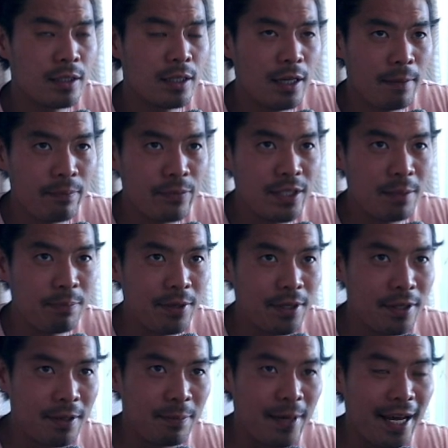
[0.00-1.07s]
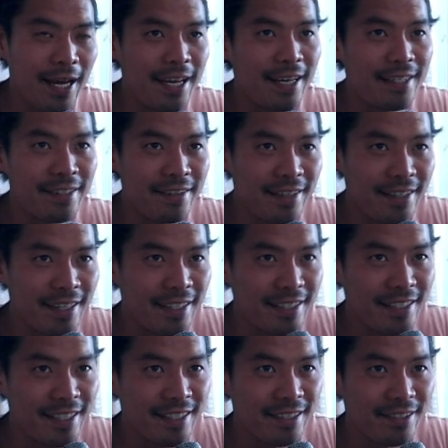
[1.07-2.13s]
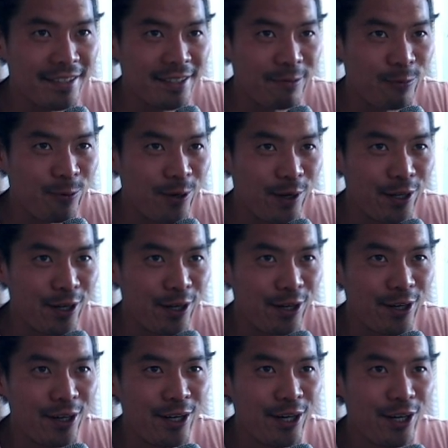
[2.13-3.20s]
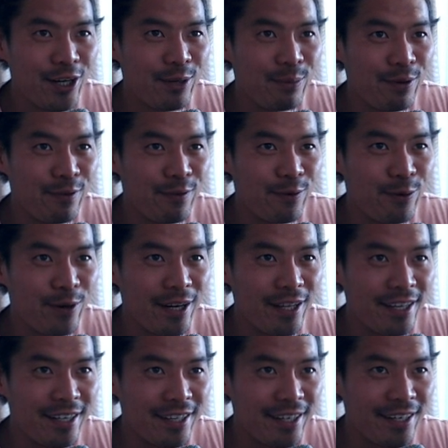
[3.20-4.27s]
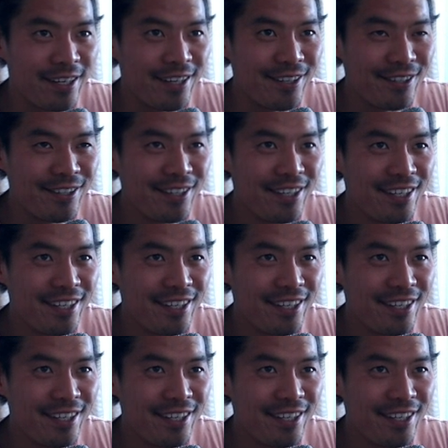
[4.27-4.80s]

I'm dipping the back end of the disc into some water before I let it go.